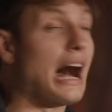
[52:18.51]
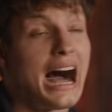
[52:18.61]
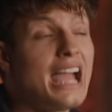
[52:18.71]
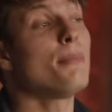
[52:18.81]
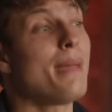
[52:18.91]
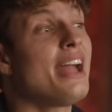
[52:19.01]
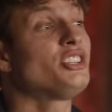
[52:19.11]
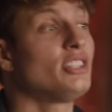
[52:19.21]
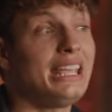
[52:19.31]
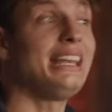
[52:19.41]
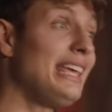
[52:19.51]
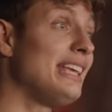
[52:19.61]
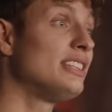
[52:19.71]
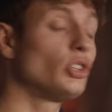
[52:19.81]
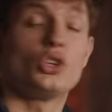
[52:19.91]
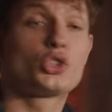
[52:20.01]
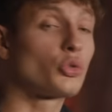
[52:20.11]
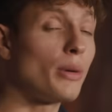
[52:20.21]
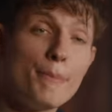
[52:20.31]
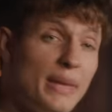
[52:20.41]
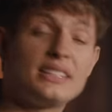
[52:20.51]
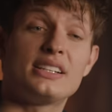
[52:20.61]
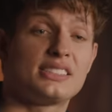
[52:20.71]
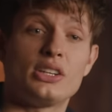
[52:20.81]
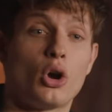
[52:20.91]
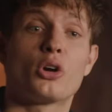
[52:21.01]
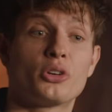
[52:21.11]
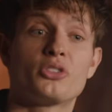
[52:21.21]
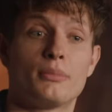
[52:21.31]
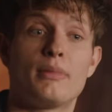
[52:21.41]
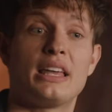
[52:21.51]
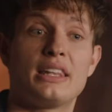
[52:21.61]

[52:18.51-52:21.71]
I imagine it is tremendously harder than my